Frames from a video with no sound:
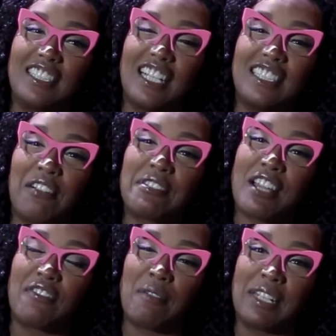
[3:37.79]
And that was
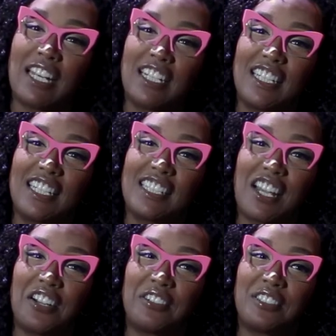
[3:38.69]
our femininity.
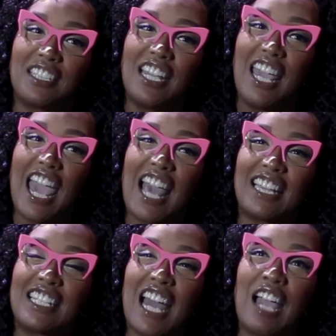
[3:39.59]
So at
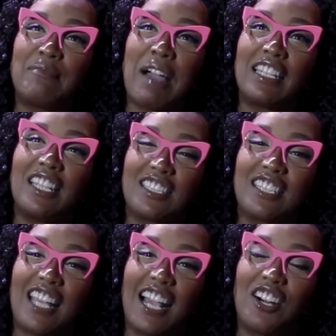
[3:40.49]
the time I looked
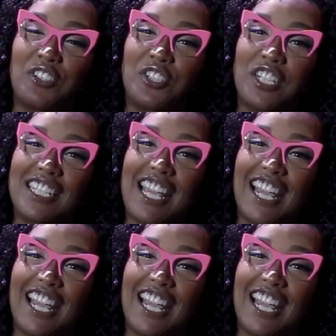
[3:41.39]
like Alternate.